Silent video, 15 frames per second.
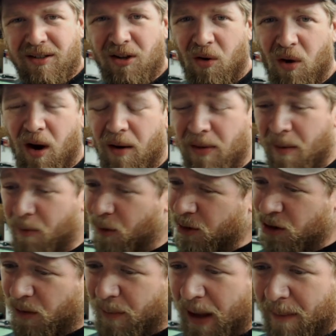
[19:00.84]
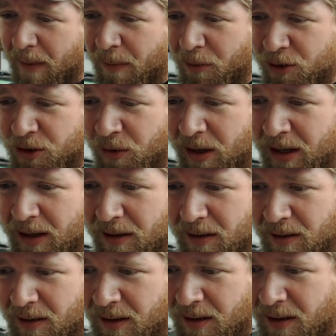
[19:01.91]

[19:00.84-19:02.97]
you know, are, the original band members are in it.